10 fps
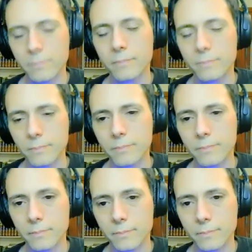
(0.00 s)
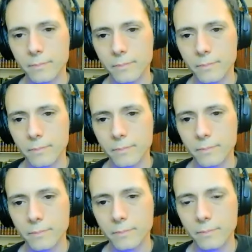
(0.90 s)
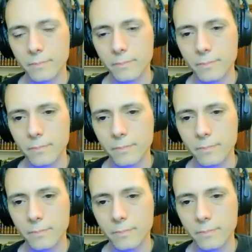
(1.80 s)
The person shown says nothing.